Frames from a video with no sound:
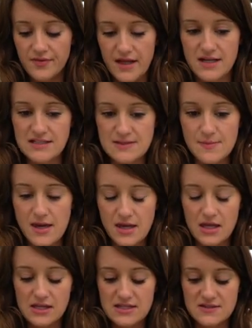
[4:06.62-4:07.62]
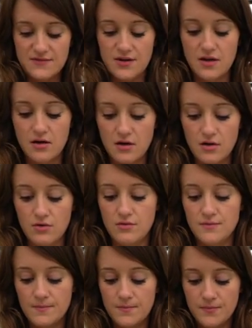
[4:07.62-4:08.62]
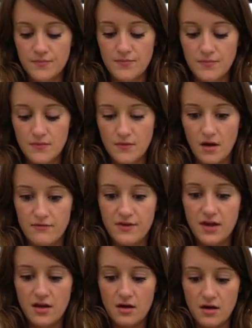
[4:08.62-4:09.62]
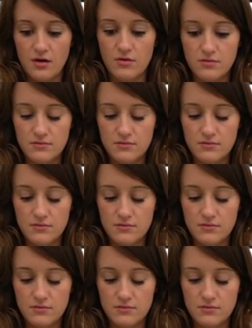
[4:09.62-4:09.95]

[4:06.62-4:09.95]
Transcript: that is making this video a video.